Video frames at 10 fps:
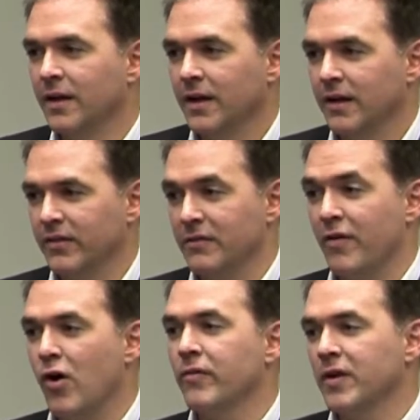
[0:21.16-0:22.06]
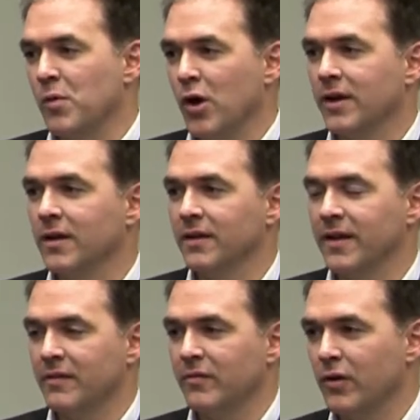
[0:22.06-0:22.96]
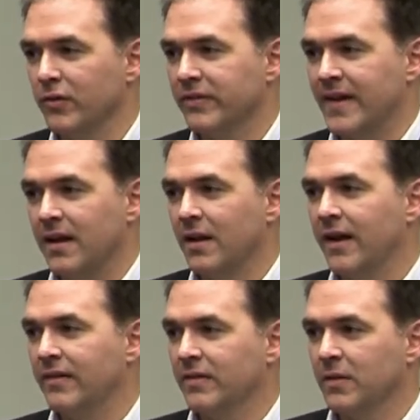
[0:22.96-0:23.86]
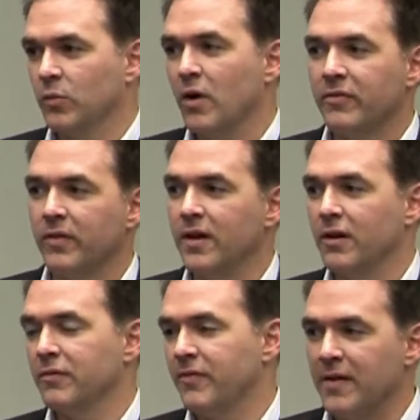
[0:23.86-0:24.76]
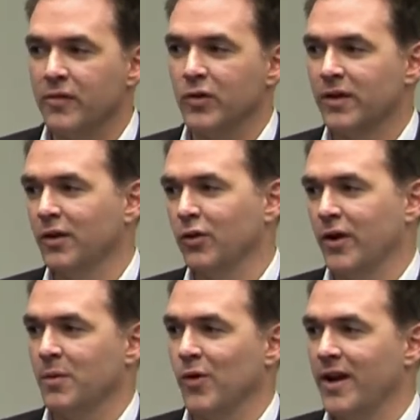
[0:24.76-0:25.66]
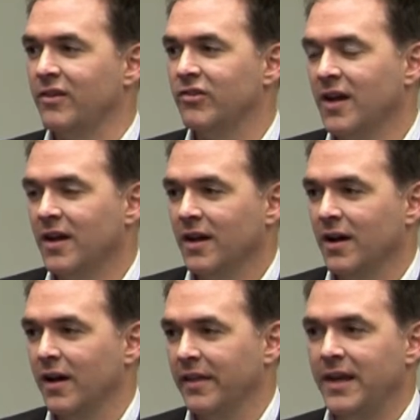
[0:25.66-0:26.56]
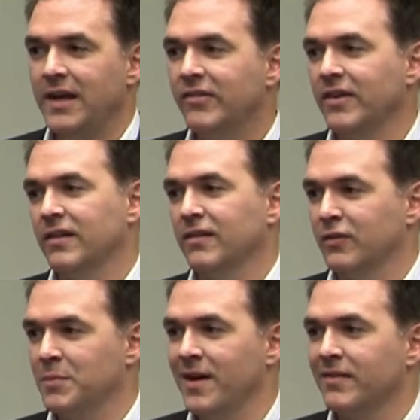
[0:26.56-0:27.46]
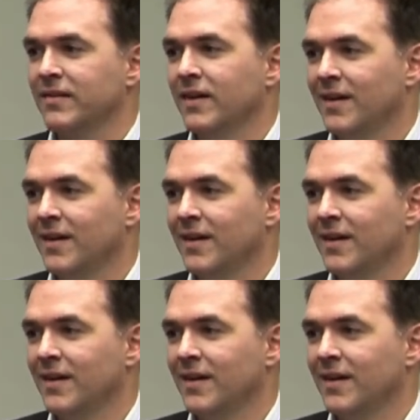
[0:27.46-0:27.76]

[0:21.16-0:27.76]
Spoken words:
is an evolving market that involves satellites roughly under 500 kilogram range, and they need to get to space.